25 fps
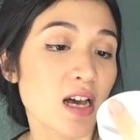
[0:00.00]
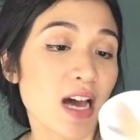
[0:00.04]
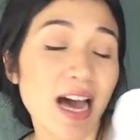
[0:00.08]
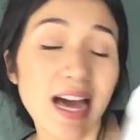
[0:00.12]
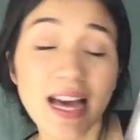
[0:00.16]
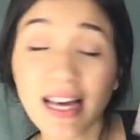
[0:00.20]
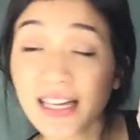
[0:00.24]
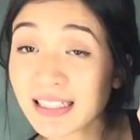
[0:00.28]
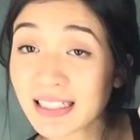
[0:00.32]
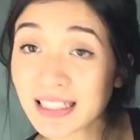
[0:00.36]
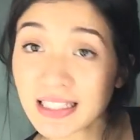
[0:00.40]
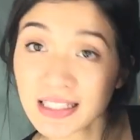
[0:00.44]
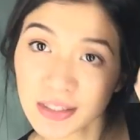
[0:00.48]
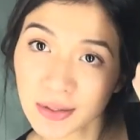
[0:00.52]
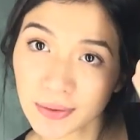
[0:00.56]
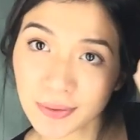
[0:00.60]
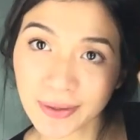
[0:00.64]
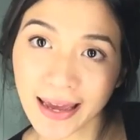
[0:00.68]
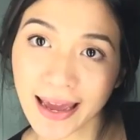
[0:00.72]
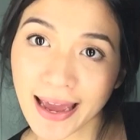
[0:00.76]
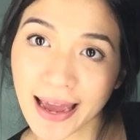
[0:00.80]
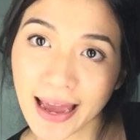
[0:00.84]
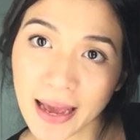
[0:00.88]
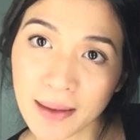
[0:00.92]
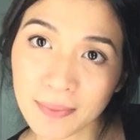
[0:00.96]
It's
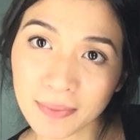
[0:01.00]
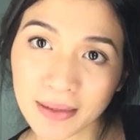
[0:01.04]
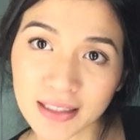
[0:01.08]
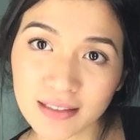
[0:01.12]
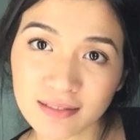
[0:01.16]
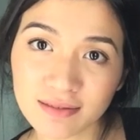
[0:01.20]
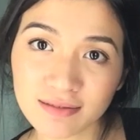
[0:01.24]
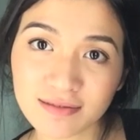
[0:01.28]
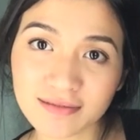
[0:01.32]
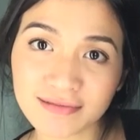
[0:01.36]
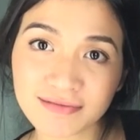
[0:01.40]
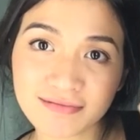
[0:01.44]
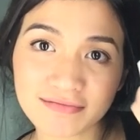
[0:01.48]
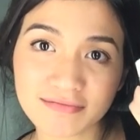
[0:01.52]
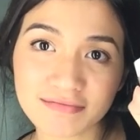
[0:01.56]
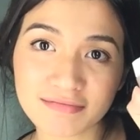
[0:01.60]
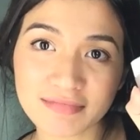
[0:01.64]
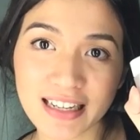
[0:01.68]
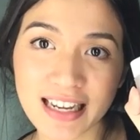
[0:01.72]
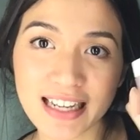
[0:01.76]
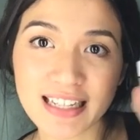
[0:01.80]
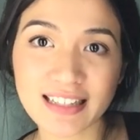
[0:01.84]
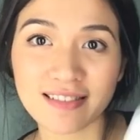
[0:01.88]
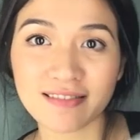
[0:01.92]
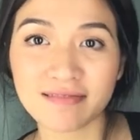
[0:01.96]
okay. I mean,
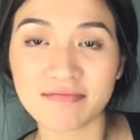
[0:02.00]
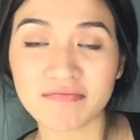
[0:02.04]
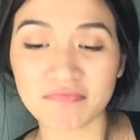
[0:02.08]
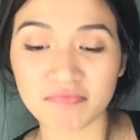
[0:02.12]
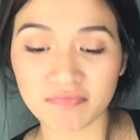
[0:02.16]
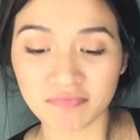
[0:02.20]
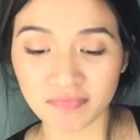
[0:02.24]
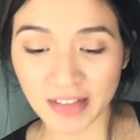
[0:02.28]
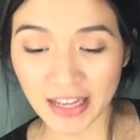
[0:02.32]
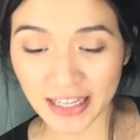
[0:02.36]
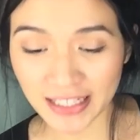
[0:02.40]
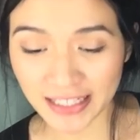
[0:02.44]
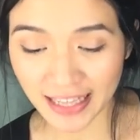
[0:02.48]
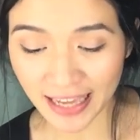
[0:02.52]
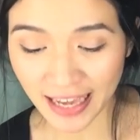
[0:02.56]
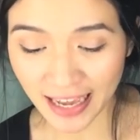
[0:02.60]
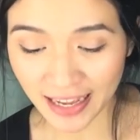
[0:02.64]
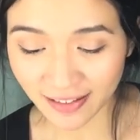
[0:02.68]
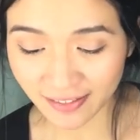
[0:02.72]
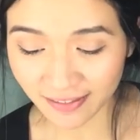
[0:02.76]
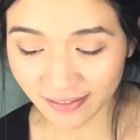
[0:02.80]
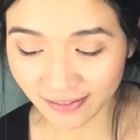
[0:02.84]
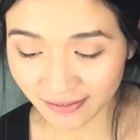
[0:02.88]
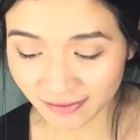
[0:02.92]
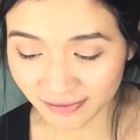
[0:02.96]
it
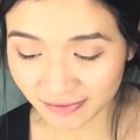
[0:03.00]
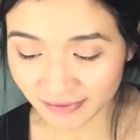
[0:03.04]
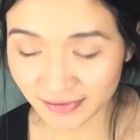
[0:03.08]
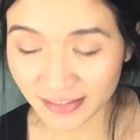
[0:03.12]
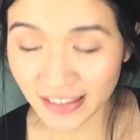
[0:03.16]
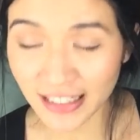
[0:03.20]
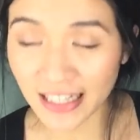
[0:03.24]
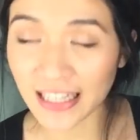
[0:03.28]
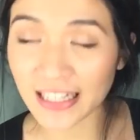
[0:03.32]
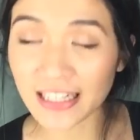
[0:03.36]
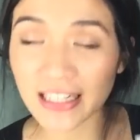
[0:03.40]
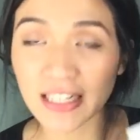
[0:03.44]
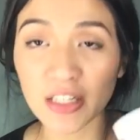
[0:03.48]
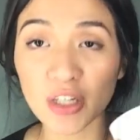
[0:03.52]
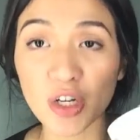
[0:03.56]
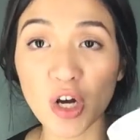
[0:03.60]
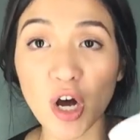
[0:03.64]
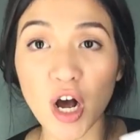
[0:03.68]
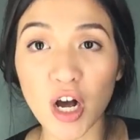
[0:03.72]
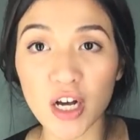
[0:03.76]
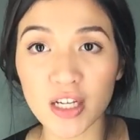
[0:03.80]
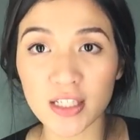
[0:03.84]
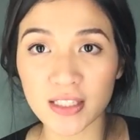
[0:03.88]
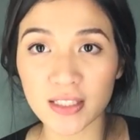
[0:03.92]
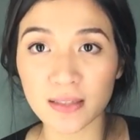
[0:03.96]
didn't
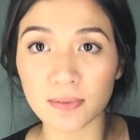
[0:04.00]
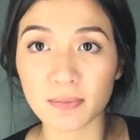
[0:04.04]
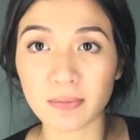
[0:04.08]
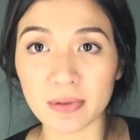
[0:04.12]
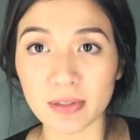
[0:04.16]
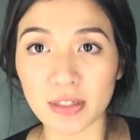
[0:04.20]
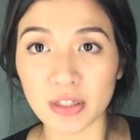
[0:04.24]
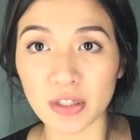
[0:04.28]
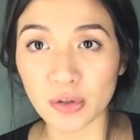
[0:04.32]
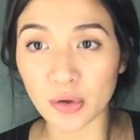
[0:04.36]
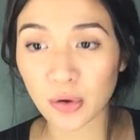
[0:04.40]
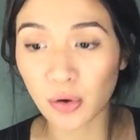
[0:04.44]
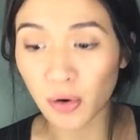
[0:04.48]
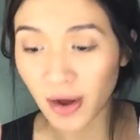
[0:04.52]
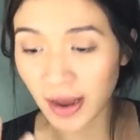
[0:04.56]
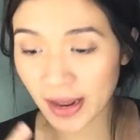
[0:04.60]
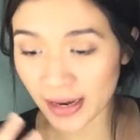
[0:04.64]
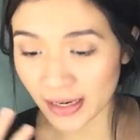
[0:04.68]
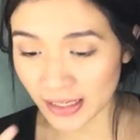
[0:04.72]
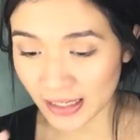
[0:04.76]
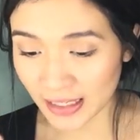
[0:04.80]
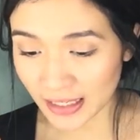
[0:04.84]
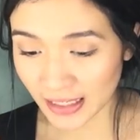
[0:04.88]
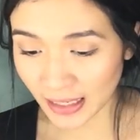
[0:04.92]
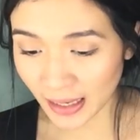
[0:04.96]
cause, you know,
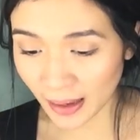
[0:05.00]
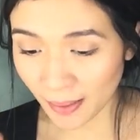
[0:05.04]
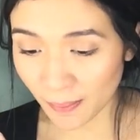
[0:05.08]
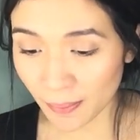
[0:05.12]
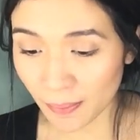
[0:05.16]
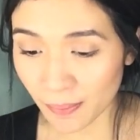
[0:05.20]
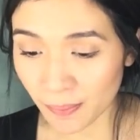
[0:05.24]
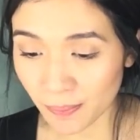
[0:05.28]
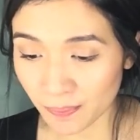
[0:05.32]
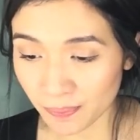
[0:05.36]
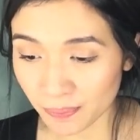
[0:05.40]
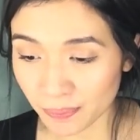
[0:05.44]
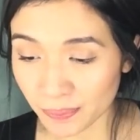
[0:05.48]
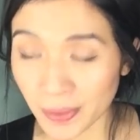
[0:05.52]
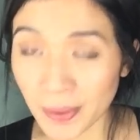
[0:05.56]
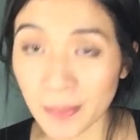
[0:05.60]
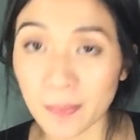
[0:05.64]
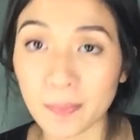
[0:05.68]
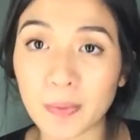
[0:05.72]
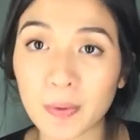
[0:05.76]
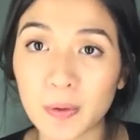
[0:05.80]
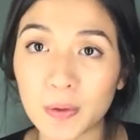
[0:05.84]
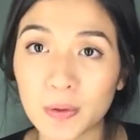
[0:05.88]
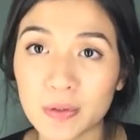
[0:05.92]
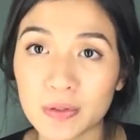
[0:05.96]
any
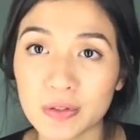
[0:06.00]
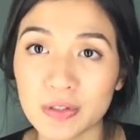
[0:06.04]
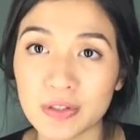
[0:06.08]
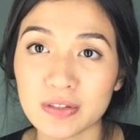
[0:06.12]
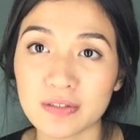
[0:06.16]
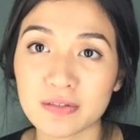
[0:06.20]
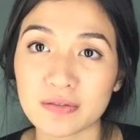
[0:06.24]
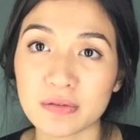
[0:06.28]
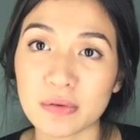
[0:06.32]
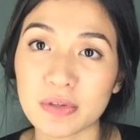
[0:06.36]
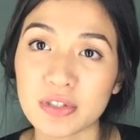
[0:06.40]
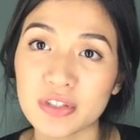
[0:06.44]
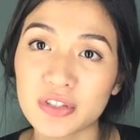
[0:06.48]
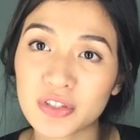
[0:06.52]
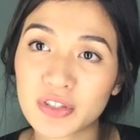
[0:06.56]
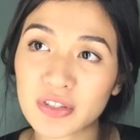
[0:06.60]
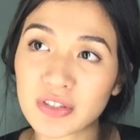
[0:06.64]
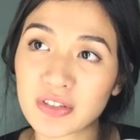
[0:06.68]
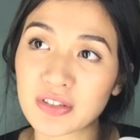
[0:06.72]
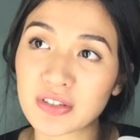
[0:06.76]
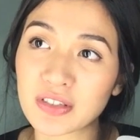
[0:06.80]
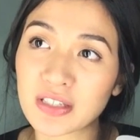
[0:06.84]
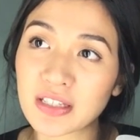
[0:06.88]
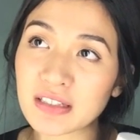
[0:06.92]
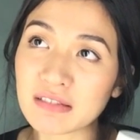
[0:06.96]
pimples, which
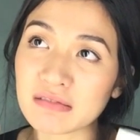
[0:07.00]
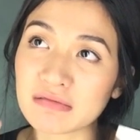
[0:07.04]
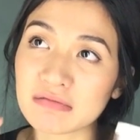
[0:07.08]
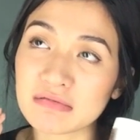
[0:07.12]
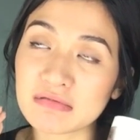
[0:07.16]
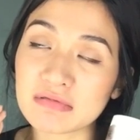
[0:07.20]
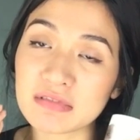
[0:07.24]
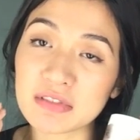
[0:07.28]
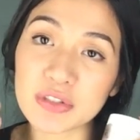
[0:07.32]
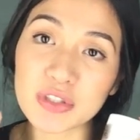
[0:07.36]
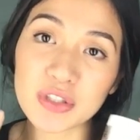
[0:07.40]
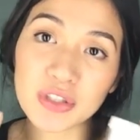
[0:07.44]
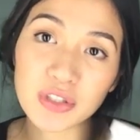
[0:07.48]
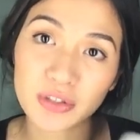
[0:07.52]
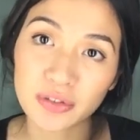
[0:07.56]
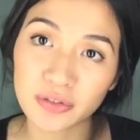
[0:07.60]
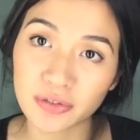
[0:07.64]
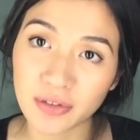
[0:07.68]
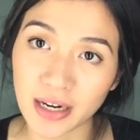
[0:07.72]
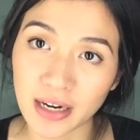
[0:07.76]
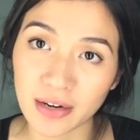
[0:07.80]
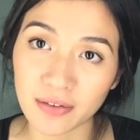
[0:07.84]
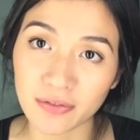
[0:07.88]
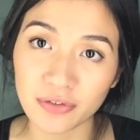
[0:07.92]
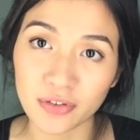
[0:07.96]
is
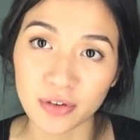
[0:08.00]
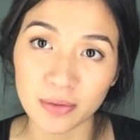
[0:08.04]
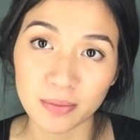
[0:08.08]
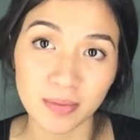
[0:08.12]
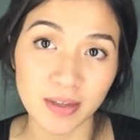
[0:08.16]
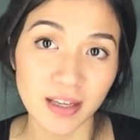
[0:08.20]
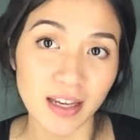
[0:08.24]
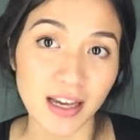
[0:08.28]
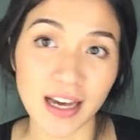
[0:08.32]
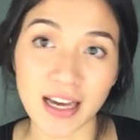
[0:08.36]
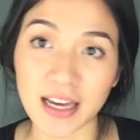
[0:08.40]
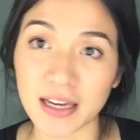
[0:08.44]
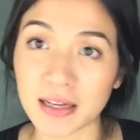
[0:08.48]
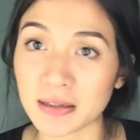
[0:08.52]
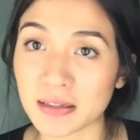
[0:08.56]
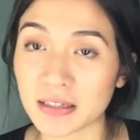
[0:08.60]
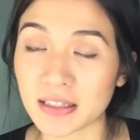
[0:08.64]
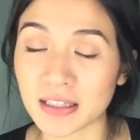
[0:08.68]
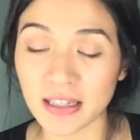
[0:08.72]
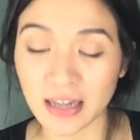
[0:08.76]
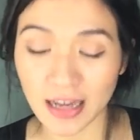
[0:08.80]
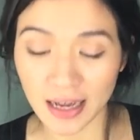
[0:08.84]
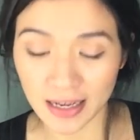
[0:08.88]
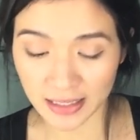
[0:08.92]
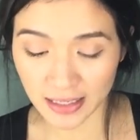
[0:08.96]
great for me. I
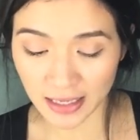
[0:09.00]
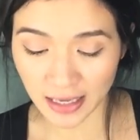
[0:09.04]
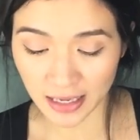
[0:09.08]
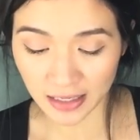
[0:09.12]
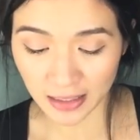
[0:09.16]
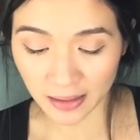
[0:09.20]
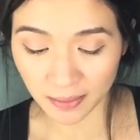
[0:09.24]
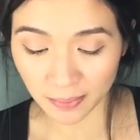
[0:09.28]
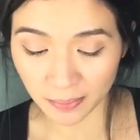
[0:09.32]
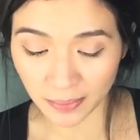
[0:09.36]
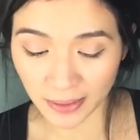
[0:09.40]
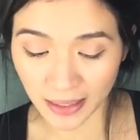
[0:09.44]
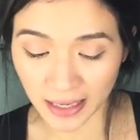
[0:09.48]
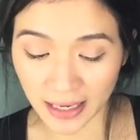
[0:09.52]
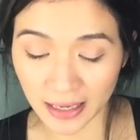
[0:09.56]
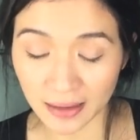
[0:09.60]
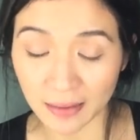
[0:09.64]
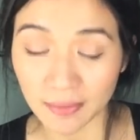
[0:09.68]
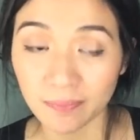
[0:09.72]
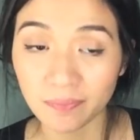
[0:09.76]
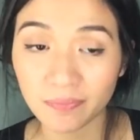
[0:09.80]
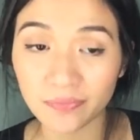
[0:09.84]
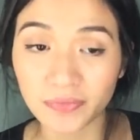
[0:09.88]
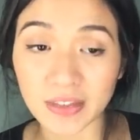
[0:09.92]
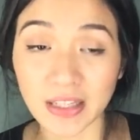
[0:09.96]
can't
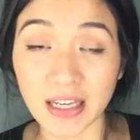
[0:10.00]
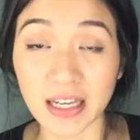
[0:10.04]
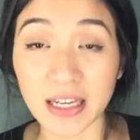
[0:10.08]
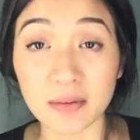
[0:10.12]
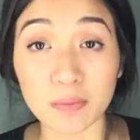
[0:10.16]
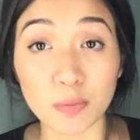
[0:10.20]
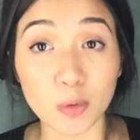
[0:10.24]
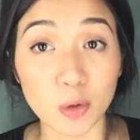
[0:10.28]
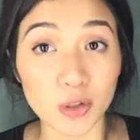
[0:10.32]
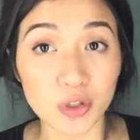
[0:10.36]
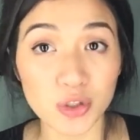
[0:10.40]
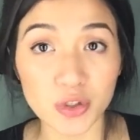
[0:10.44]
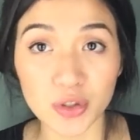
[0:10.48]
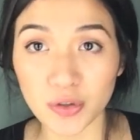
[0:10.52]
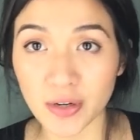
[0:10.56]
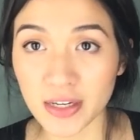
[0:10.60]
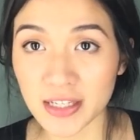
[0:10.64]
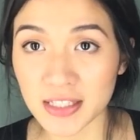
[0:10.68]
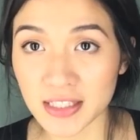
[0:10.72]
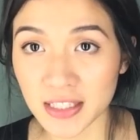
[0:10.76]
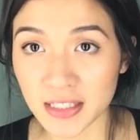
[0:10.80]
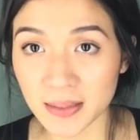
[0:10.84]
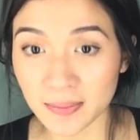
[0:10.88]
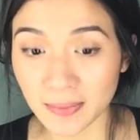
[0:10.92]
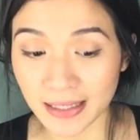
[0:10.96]
complain. It
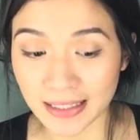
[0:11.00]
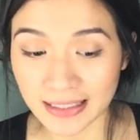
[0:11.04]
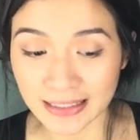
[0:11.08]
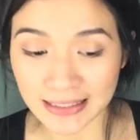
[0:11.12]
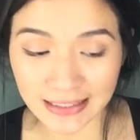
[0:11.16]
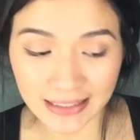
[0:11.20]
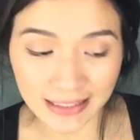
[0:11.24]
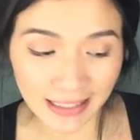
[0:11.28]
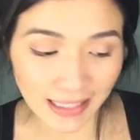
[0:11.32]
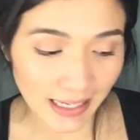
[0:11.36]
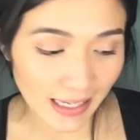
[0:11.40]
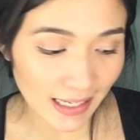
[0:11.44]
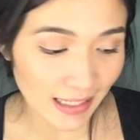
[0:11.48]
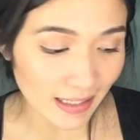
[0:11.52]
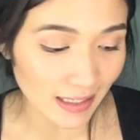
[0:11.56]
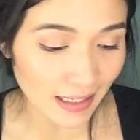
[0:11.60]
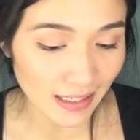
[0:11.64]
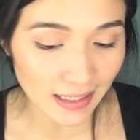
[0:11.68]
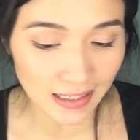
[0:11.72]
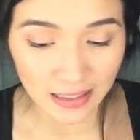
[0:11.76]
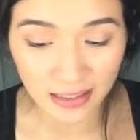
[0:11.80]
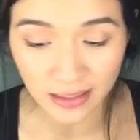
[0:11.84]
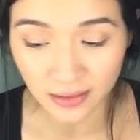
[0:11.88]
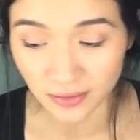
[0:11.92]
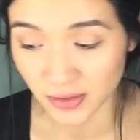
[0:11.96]
moisturizes my skin.
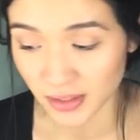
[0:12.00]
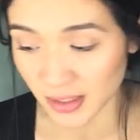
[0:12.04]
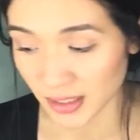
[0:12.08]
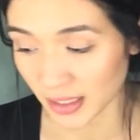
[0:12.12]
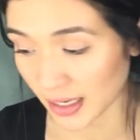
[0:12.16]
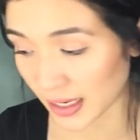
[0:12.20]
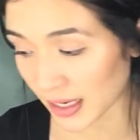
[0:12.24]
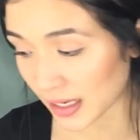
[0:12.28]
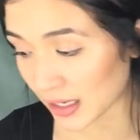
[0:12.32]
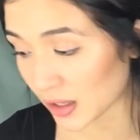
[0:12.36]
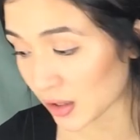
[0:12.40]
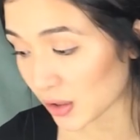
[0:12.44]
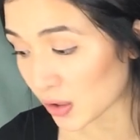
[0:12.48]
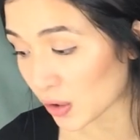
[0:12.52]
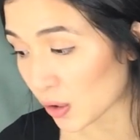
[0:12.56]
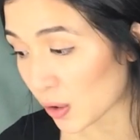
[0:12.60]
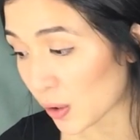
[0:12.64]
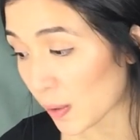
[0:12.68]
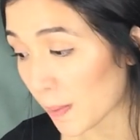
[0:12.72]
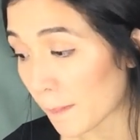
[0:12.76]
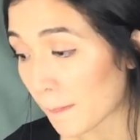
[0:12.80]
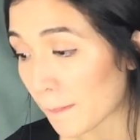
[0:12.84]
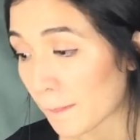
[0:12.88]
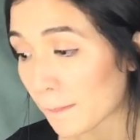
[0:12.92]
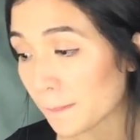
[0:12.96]
It leaves it, you
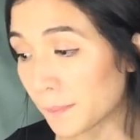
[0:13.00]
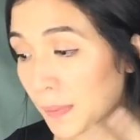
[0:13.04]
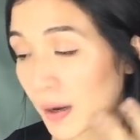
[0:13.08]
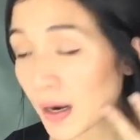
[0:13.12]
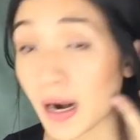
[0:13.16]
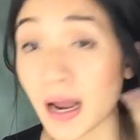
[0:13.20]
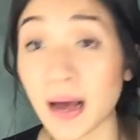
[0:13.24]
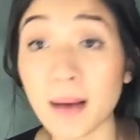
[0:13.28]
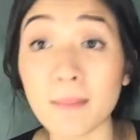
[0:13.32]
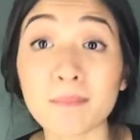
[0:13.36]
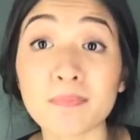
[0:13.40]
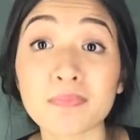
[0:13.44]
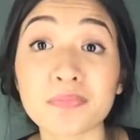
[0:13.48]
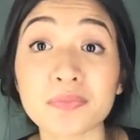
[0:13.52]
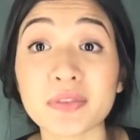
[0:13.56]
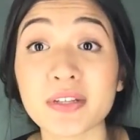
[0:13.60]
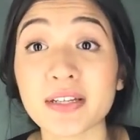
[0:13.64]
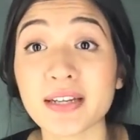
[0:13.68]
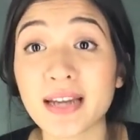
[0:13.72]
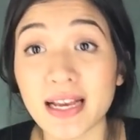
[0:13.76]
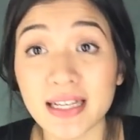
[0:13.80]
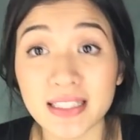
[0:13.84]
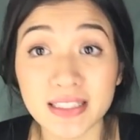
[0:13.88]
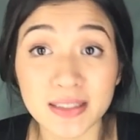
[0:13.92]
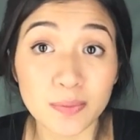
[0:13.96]
know, plump the
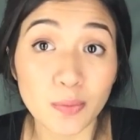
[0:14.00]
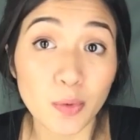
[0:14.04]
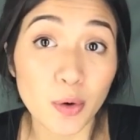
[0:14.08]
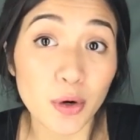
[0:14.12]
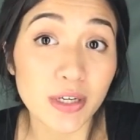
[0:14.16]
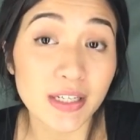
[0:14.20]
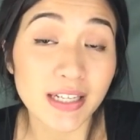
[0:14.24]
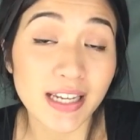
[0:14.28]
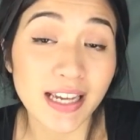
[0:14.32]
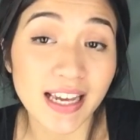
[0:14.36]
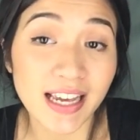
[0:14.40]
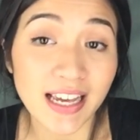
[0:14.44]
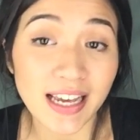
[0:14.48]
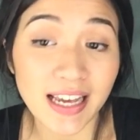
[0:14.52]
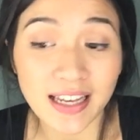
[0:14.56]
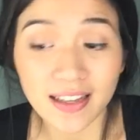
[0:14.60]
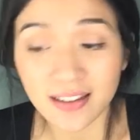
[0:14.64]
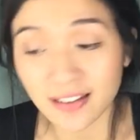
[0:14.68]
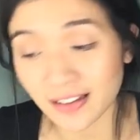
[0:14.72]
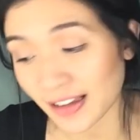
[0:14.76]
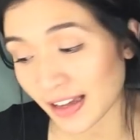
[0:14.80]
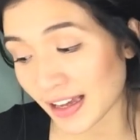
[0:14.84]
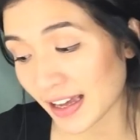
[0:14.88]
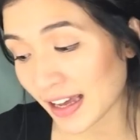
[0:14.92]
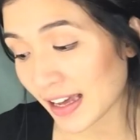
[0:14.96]
next
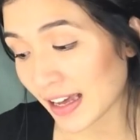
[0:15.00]
morning.